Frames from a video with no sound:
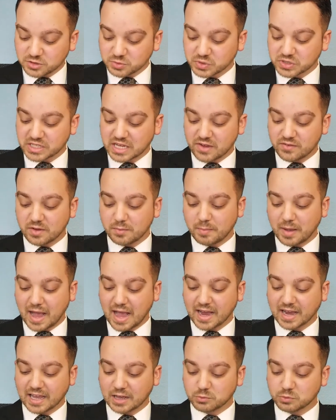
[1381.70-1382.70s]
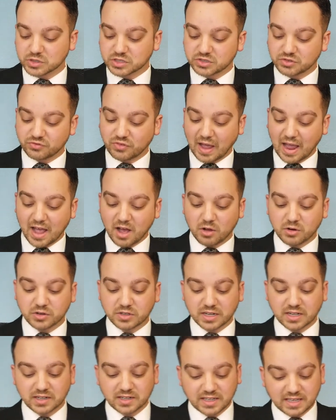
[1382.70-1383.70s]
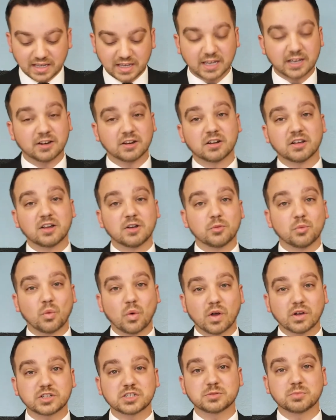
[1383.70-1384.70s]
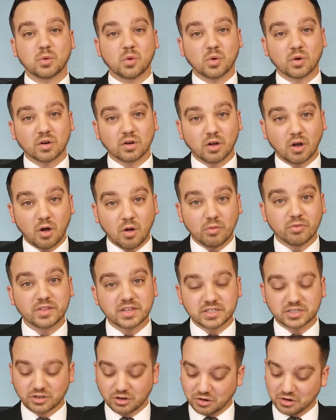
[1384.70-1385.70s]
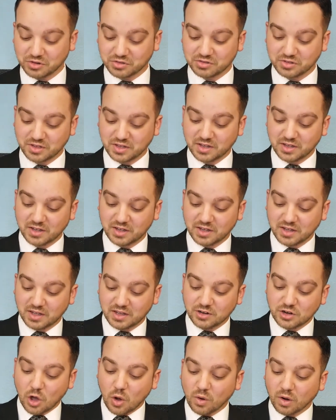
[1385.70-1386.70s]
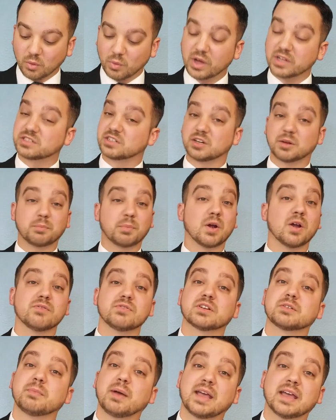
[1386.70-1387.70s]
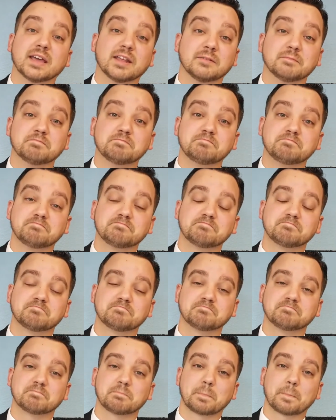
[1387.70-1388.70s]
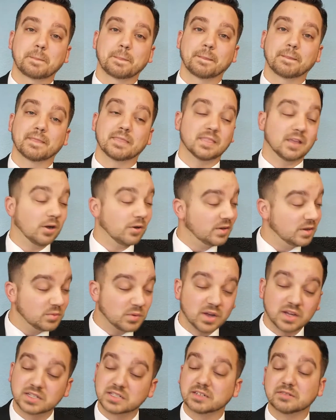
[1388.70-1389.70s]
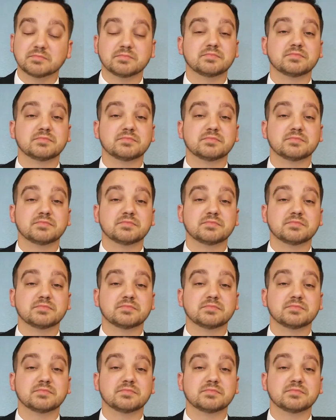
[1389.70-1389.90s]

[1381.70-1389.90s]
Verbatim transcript: was given back and was found again once more on this earth. Noah wasn't a perfect man. No, he wasn't.